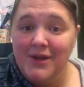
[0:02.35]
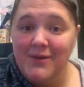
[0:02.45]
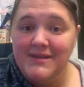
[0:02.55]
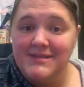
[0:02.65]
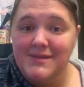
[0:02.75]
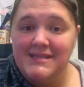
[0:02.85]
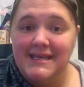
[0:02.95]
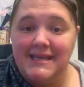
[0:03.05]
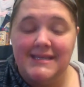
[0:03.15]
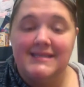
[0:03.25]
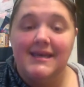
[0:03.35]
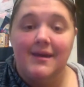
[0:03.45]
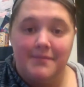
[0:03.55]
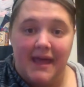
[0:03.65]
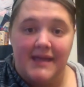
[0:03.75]
known as Mrs.
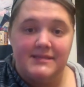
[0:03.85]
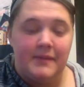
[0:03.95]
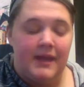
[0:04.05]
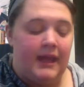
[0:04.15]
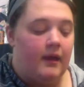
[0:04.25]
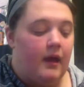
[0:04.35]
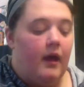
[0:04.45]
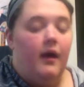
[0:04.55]
That's me.